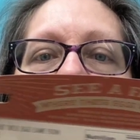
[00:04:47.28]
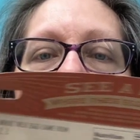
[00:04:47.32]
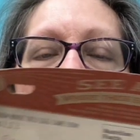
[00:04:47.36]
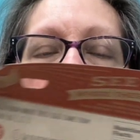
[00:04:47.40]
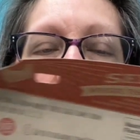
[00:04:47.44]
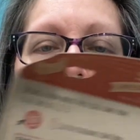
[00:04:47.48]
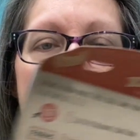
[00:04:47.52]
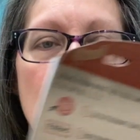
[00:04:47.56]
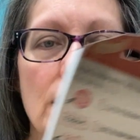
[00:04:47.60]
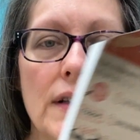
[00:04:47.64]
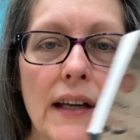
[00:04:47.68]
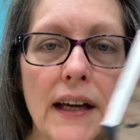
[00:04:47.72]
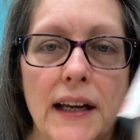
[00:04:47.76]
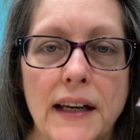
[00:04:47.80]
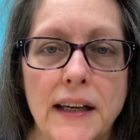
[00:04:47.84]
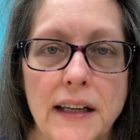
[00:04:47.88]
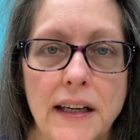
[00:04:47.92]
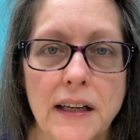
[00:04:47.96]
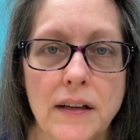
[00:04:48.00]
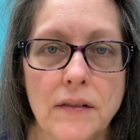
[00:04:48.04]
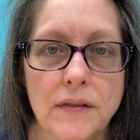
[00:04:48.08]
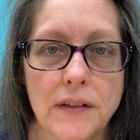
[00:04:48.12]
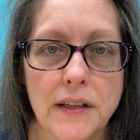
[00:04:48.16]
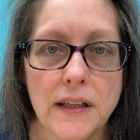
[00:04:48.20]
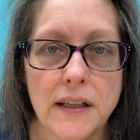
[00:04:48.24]
Well, that
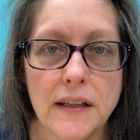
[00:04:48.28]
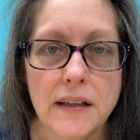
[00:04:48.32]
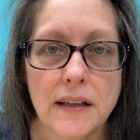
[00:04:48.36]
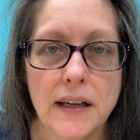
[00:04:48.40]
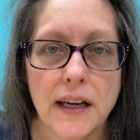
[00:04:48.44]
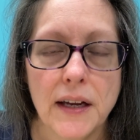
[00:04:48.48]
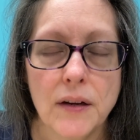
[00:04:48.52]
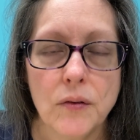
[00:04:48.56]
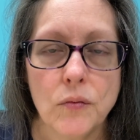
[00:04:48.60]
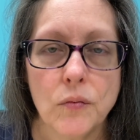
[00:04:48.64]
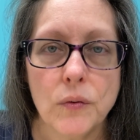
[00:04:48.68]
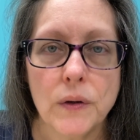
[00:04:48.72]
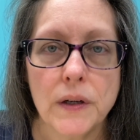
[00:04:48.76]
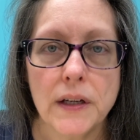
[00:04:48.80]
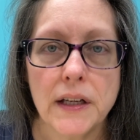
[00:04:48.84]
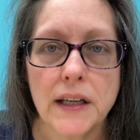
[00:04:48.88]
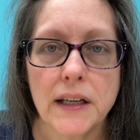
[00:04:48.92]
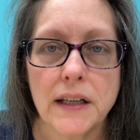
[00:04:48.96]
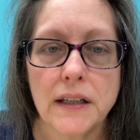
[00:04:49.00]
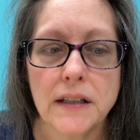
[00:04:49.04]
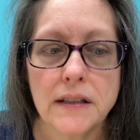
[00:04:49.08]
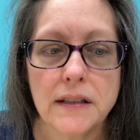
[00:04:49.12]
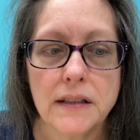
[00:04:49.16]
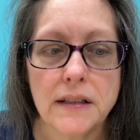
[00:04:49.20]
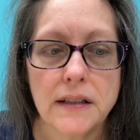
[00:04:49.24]
evening I
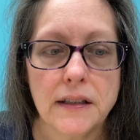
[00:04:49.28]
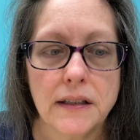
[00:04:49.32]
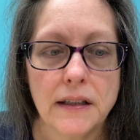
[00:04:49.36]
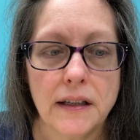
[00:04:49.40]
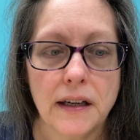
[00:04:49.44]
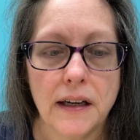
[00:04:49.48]
went